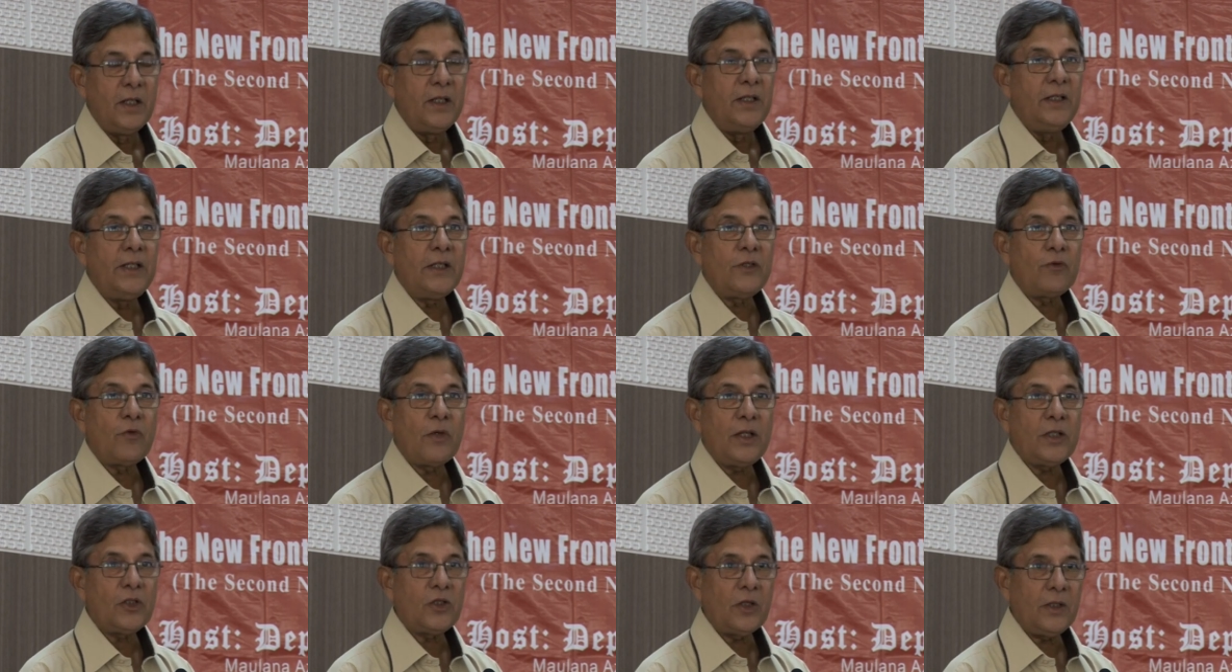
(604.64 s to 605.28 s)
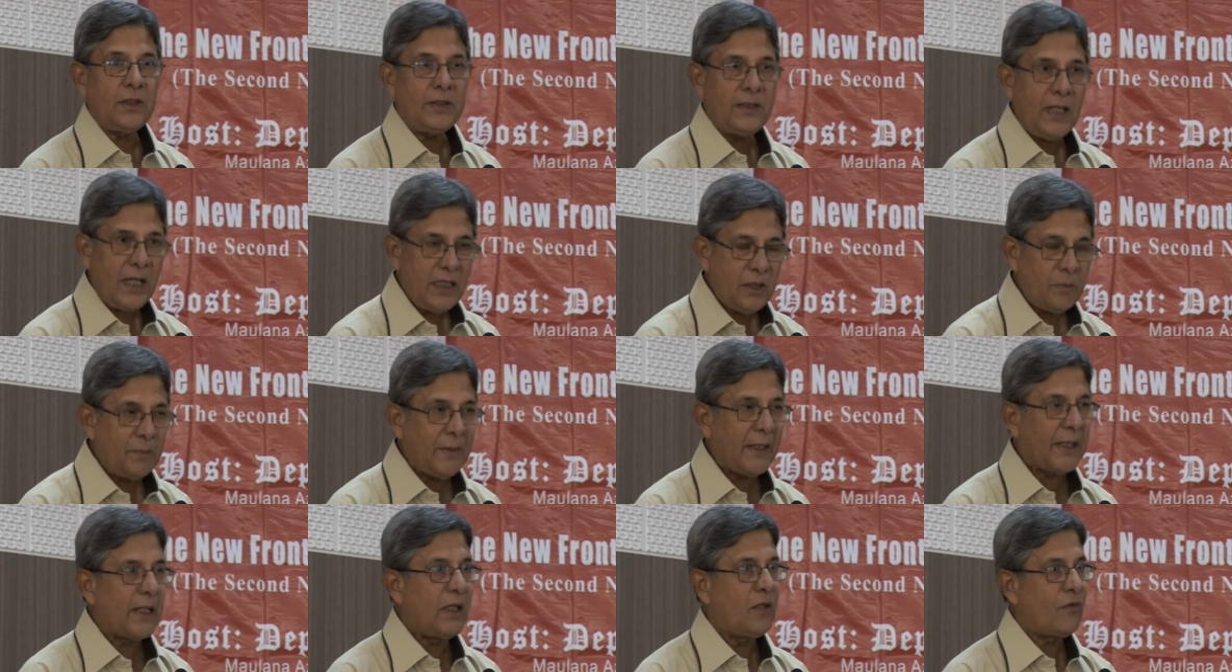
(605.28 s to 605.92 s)
Literature
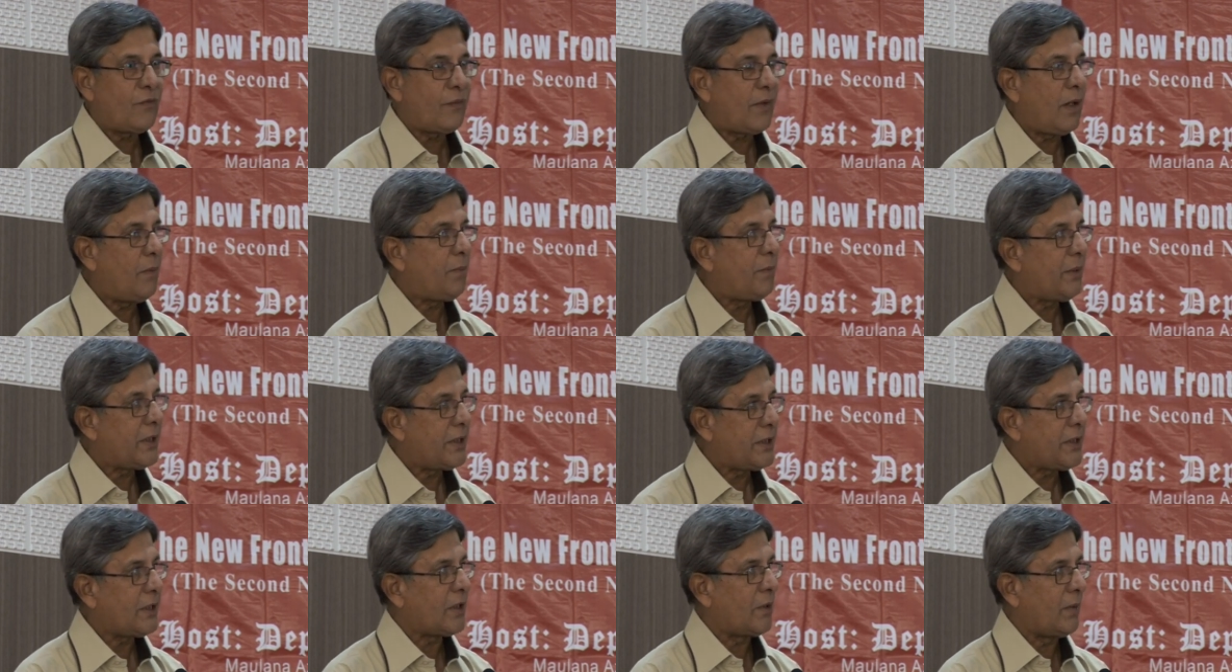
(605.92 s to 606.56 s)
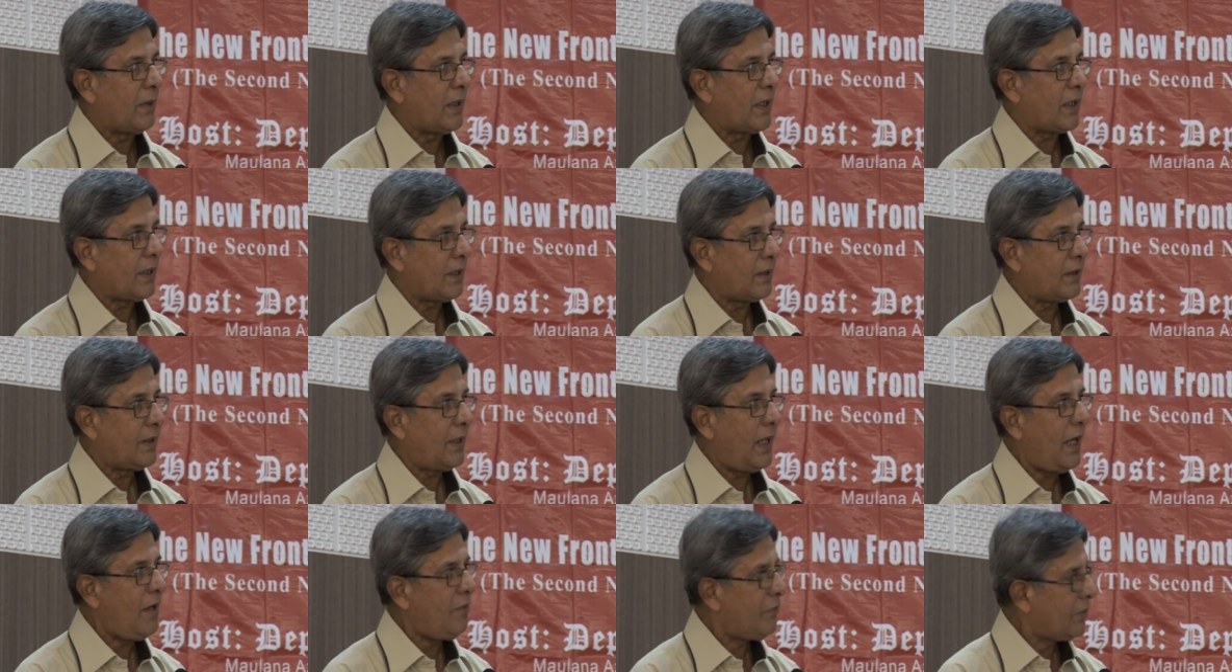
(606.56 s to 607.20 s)
does begin from particular.
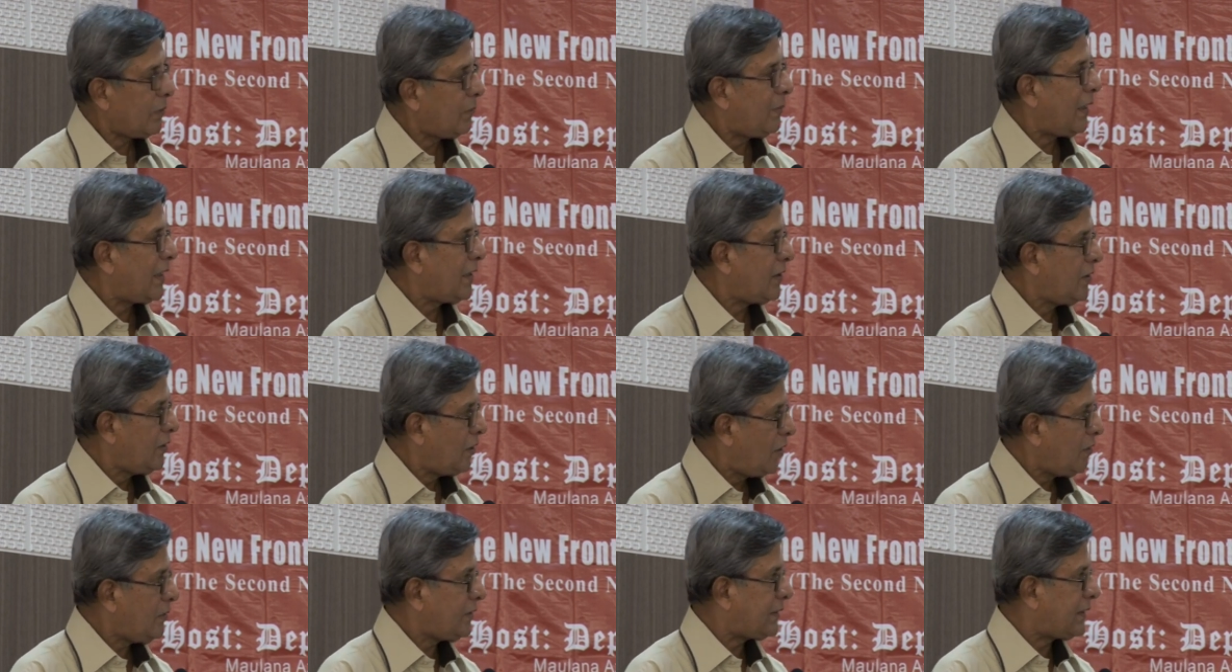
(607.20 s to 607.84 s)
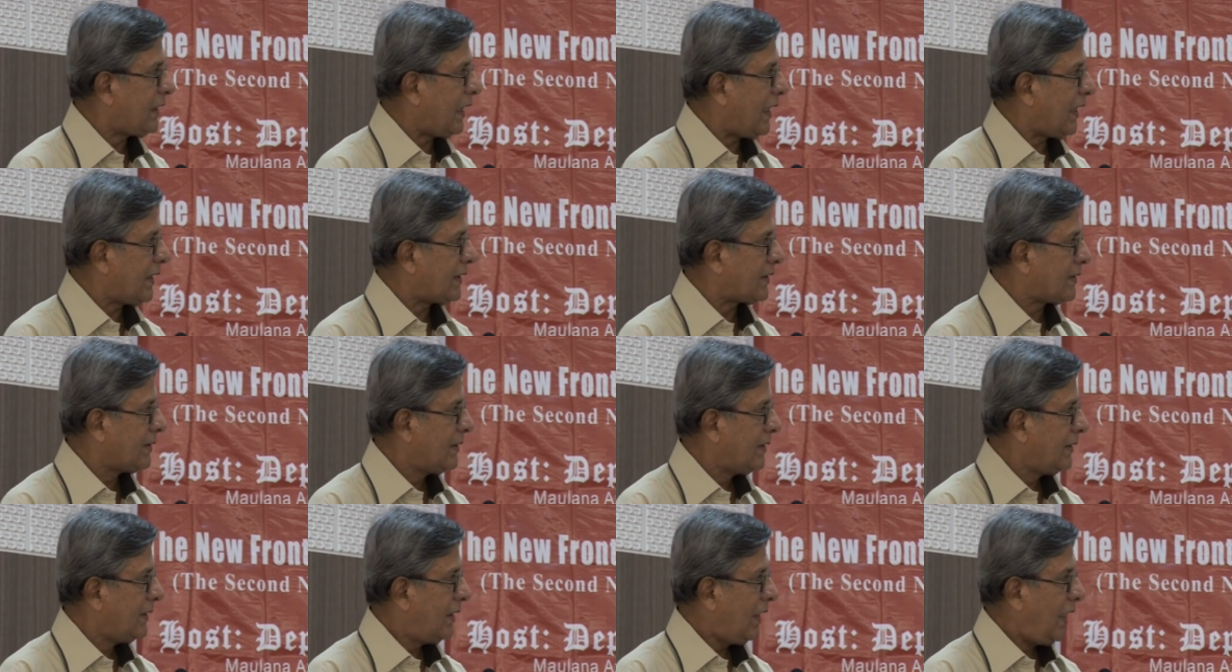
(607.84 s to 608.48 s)
Everybody knows
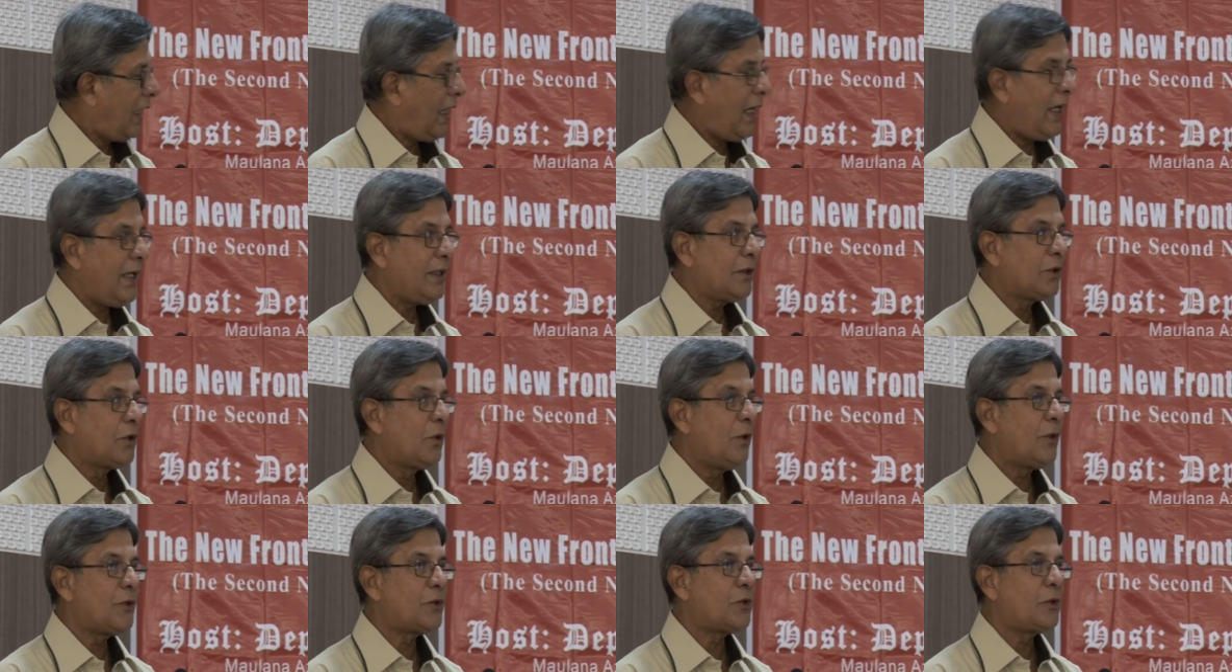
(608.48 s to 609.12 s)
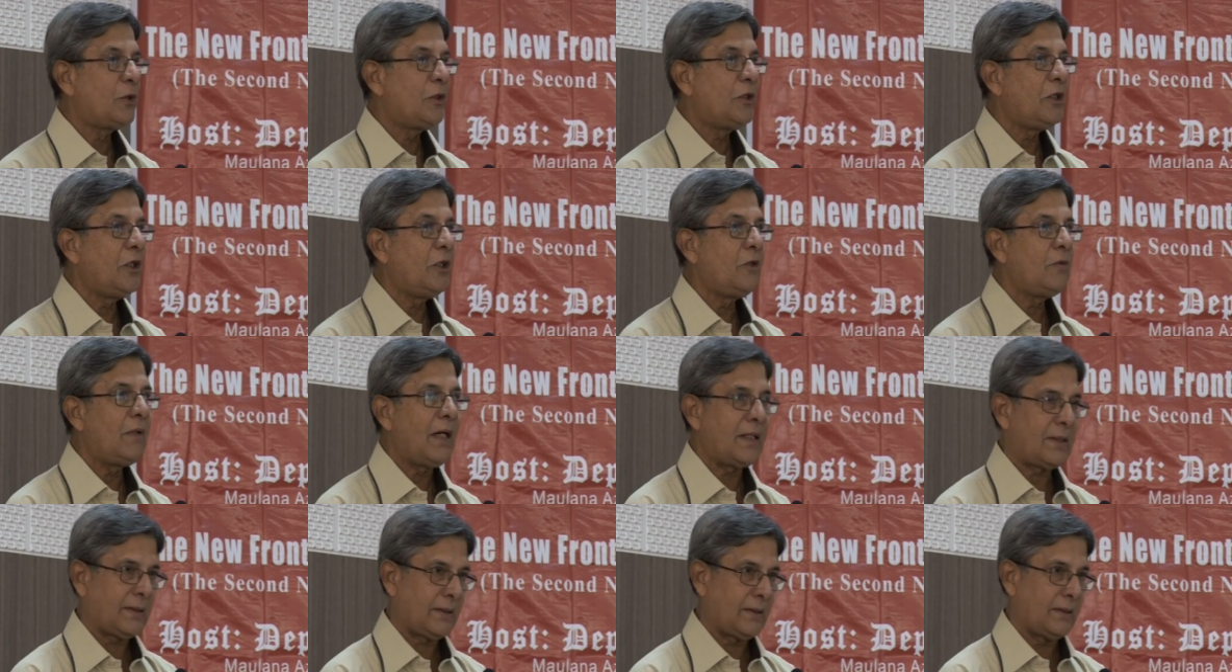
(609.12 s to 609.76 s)
that and goes to
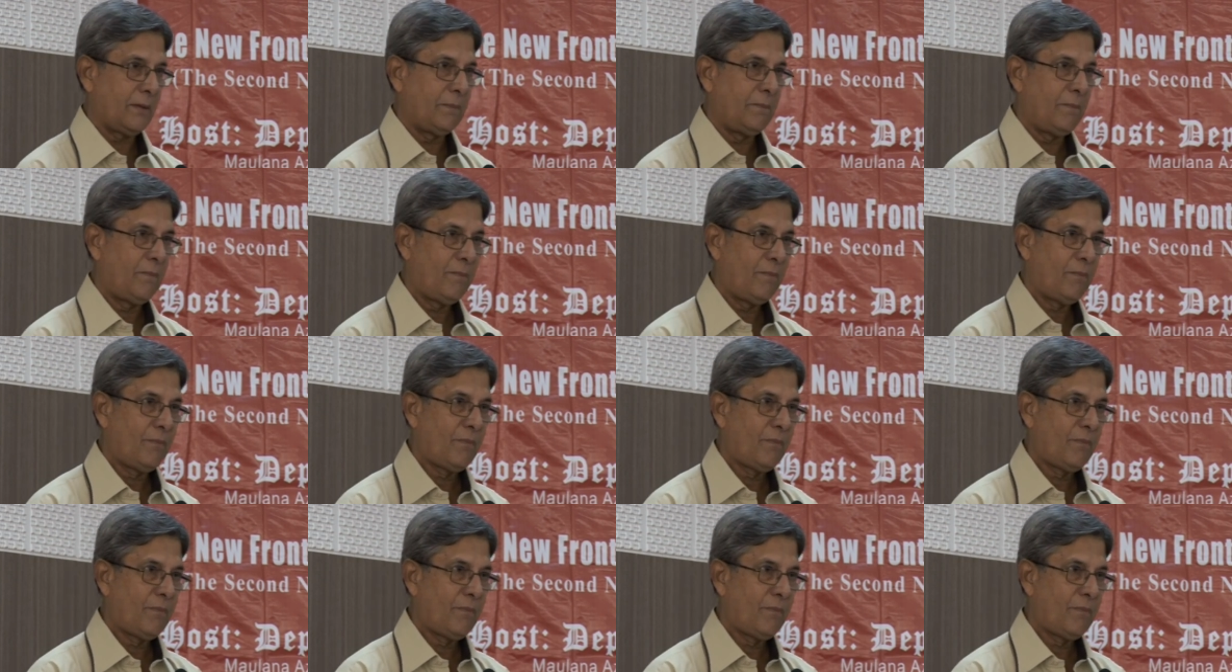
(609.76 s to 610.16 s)
universal.